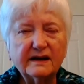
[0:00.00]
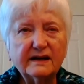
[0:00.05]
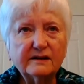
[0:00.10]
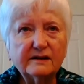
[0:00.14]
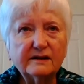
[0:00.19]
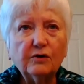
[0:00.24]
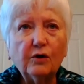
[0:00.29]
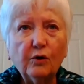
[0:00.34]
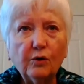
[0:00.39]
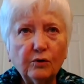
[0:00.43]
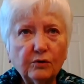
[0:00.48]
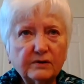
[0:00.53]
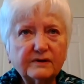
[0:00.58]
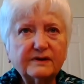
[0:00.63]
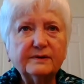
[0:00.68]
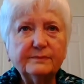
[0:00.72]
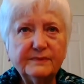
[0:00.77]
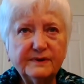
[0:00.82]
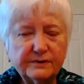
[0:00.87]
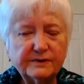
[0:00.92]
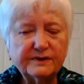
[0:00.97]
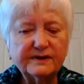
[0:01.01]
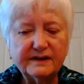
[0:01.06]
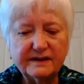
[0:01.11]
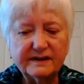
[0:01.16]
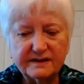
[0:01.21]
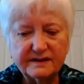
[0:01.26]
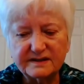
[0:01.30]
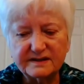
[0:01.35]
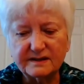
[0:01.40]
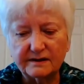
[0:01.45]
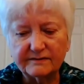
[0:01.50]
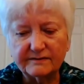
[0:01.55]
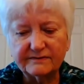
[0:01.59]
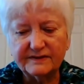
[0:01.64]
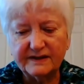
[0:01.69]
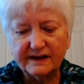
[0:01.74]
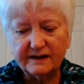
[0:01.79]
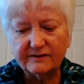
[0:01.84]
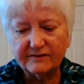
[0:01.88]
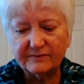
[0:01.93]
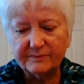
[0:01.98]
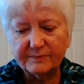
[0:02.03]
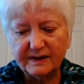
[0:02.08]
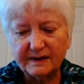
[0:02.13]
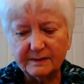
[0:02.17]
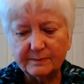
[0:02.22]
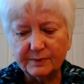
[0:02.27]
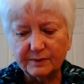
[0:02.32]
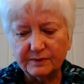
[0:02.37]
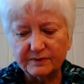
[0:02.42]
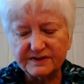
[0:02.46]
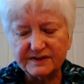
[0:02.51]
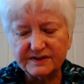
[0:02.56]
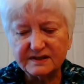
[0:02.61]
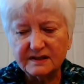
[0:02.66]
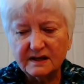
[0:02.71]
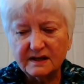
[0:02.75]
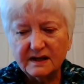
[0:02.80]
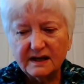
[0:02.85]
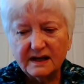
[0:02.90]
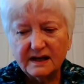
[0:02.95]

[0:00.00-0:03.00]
in whole communities of Native peoples.